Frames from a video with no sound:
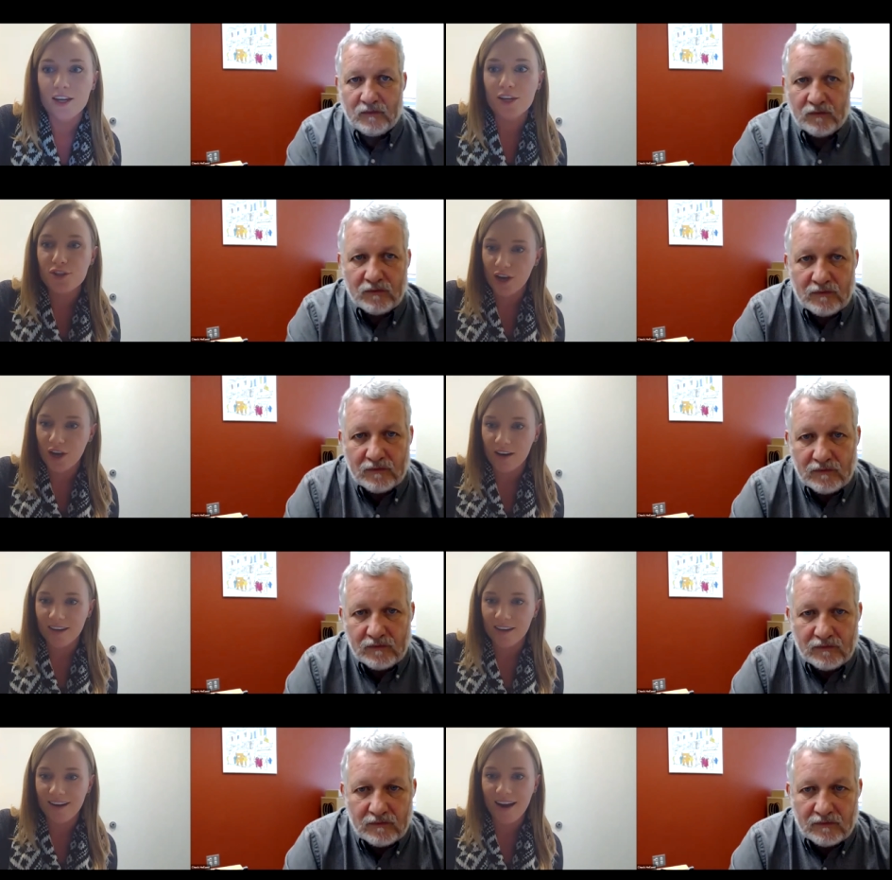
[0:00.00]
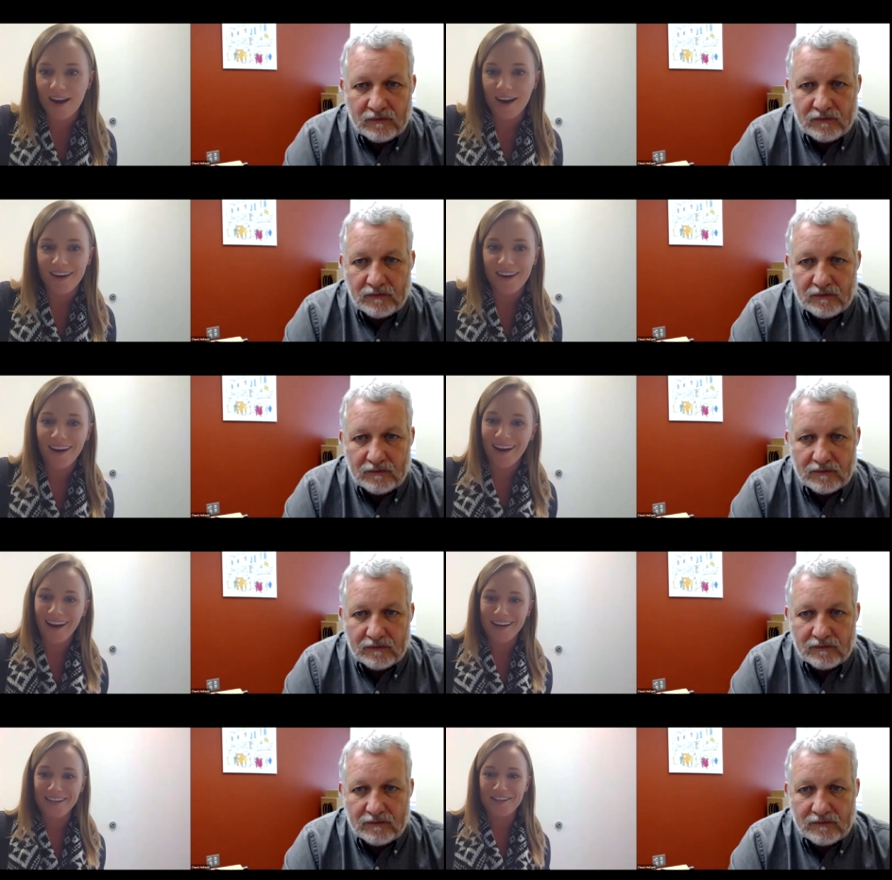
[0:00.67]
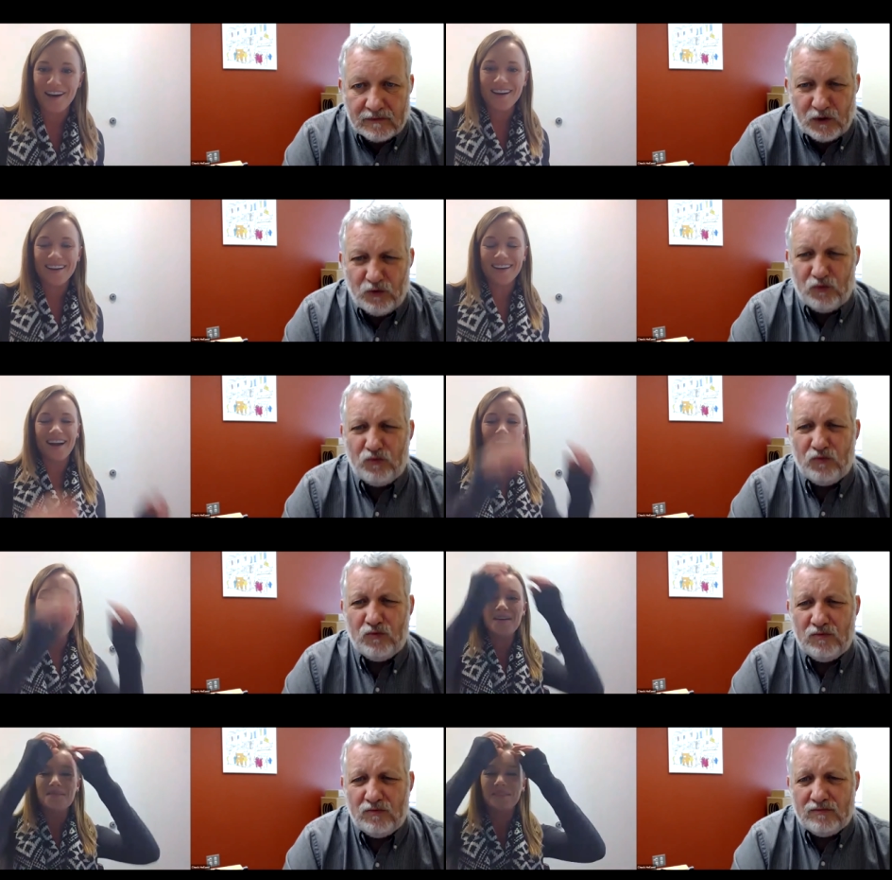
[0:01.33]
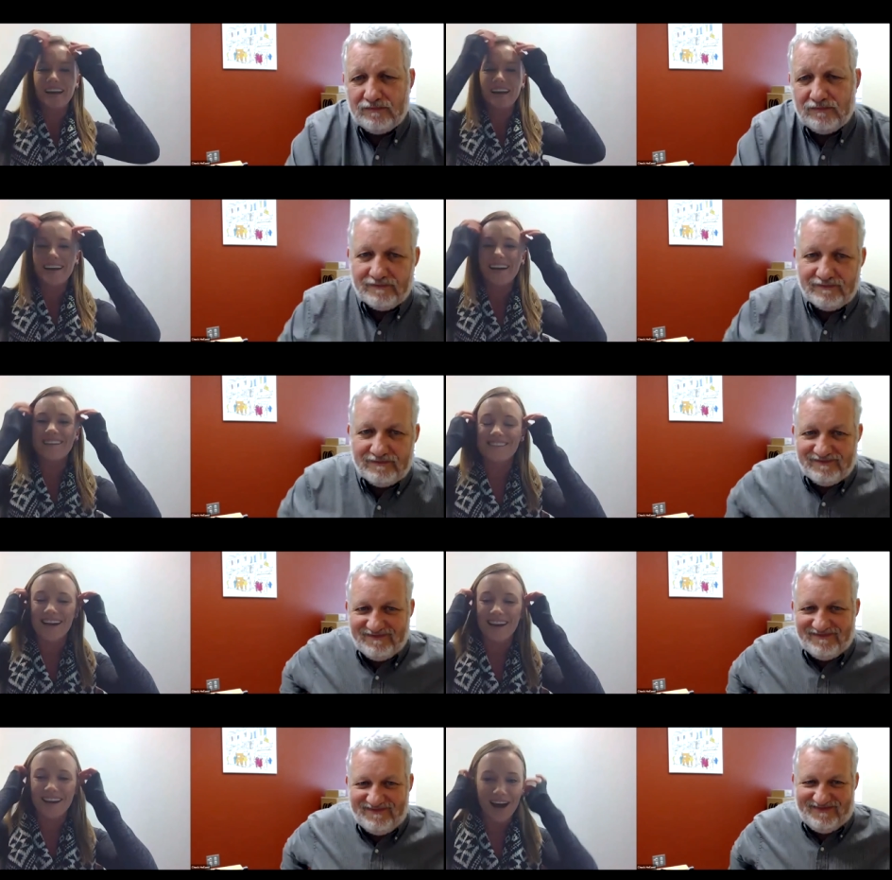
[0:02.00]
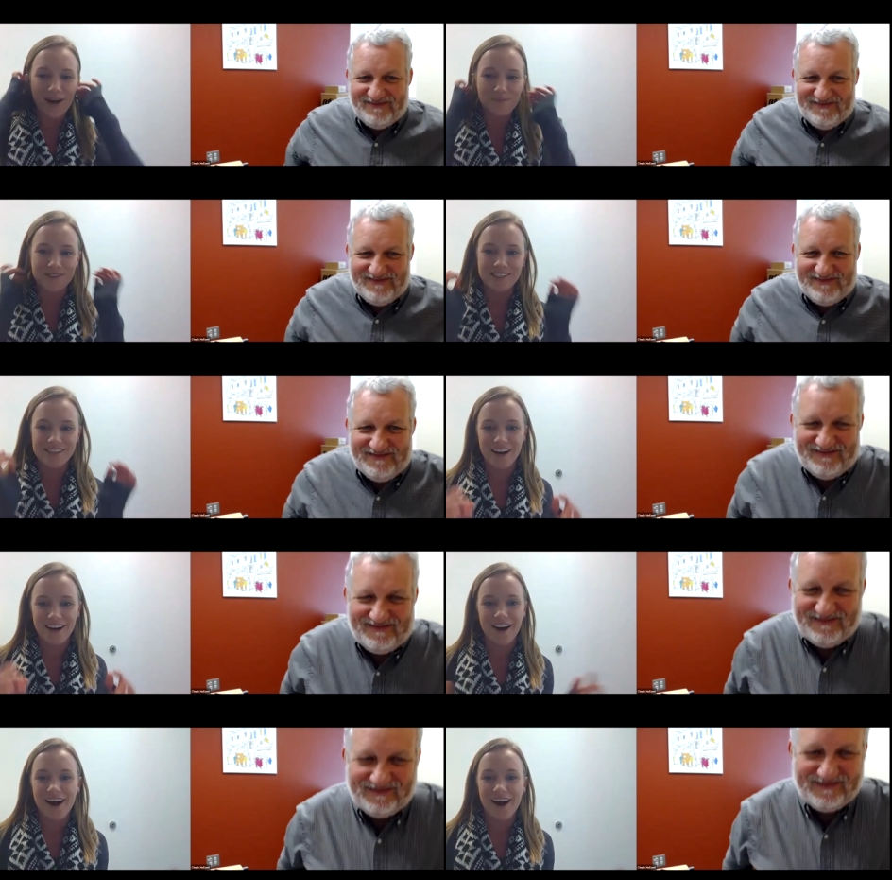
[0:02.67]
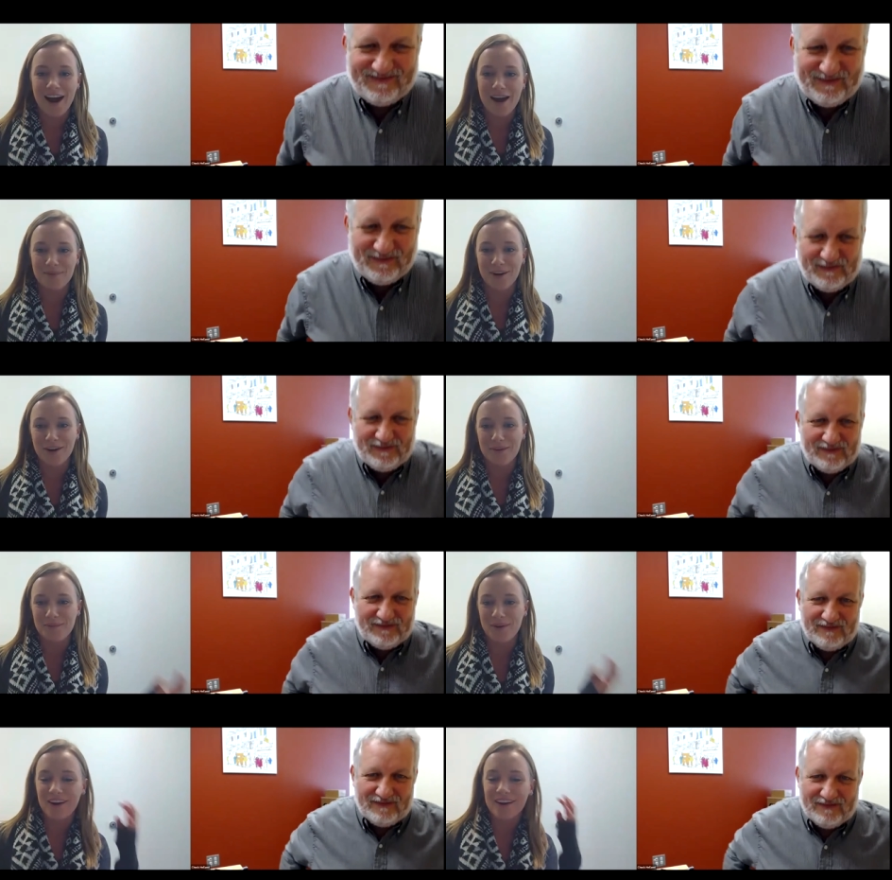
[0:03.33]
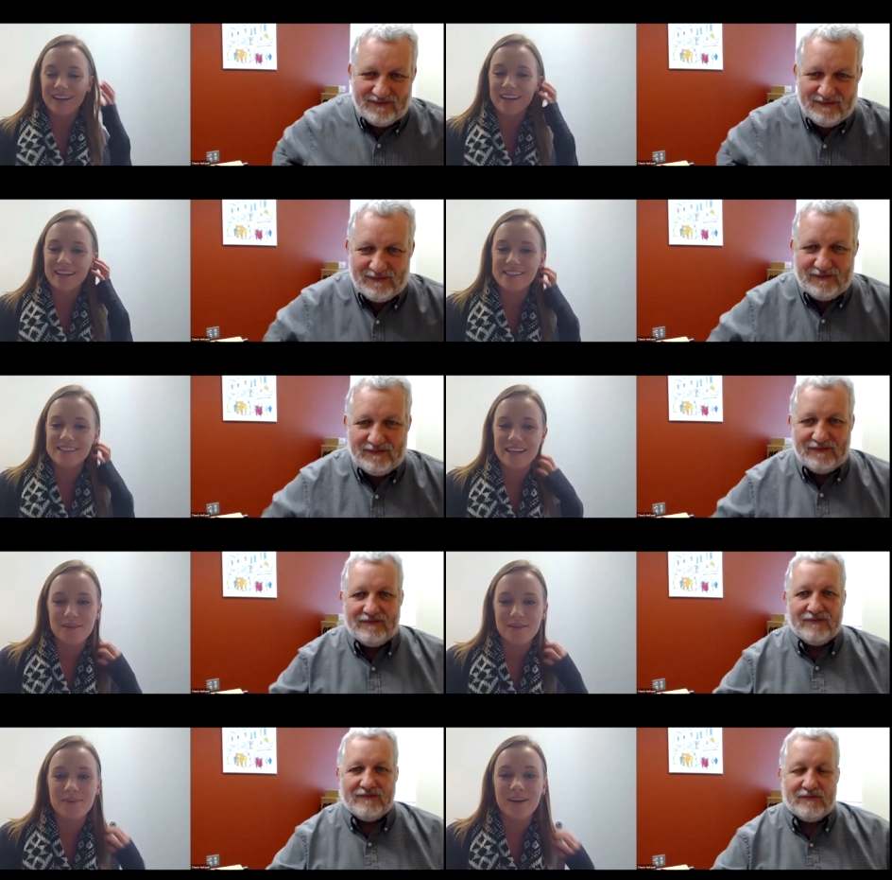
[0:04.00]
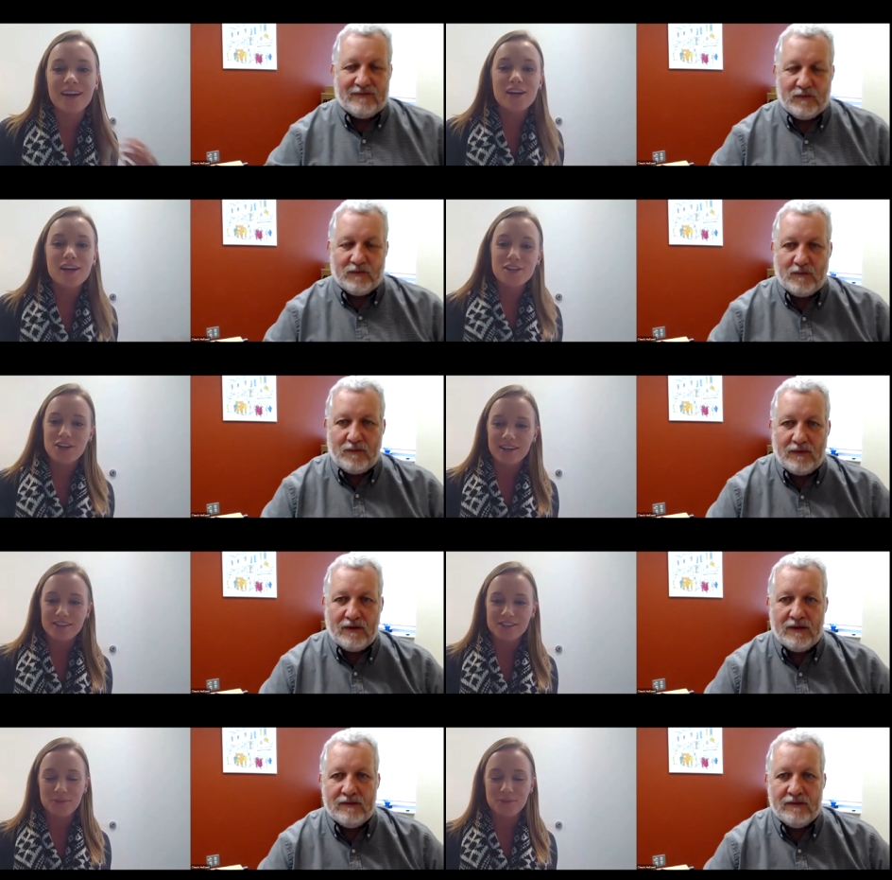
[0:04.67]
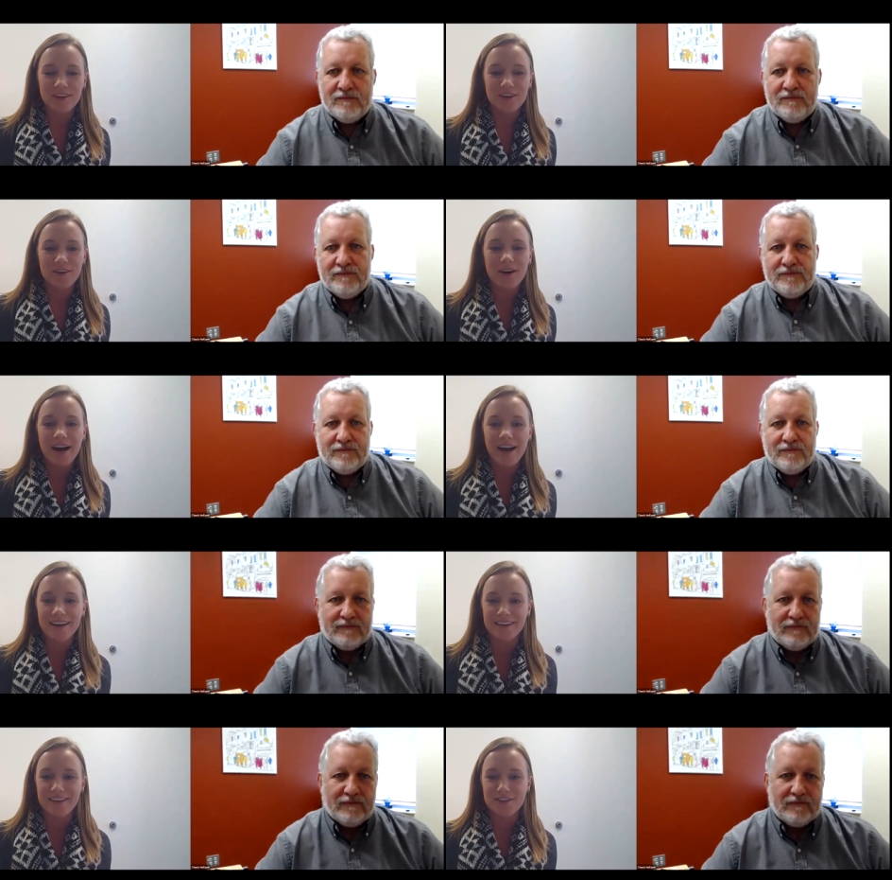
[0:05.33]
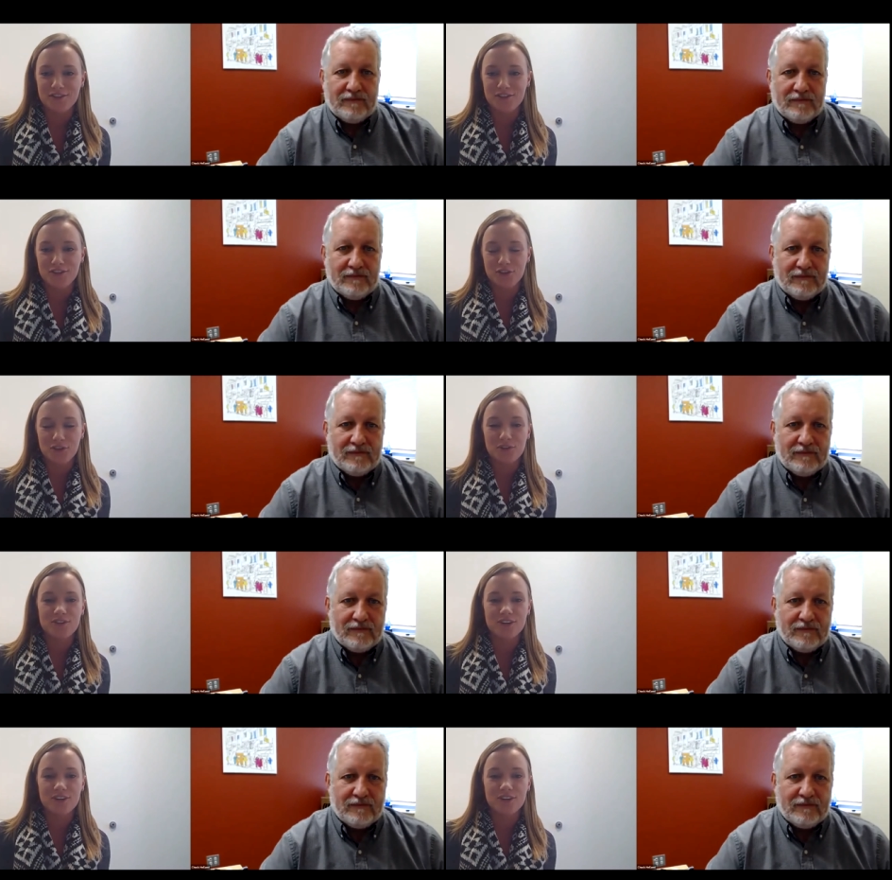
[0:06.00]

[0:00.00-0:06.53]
Speaker 1: Chuck and I. Hi, Chuck. Um, like I said, I'm Tiara. I'm on our marketing team. Chuck, do you want to go ahead and introduce